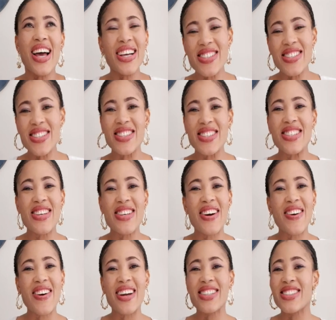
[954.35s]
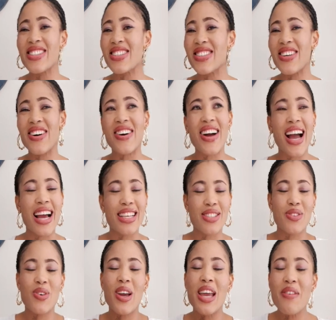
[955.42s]
That was just so crazy. So
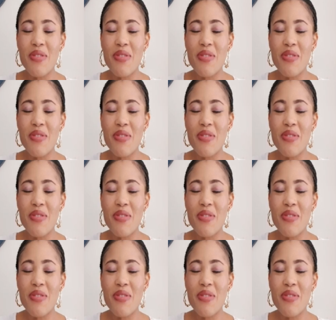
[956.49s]
guys,